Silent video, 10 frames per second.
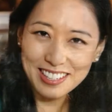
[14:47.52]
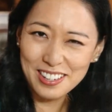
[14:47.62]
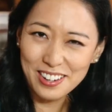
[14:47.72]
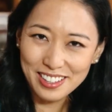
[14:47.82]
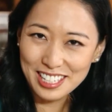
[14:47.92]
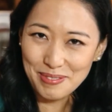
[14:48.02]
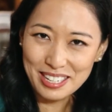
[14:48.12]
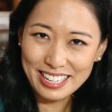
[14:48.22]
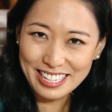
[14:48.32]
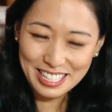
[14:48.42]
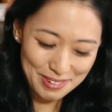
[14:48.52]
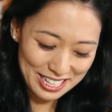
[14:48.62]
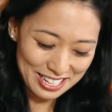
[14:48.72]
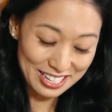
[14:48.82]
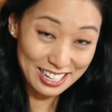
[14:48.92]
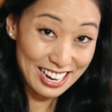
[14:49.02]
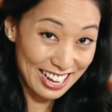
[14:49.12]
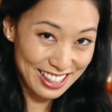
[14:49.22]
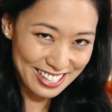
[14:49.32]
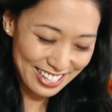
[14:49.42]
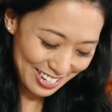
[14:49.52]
that salt that's been kissed by the sun and the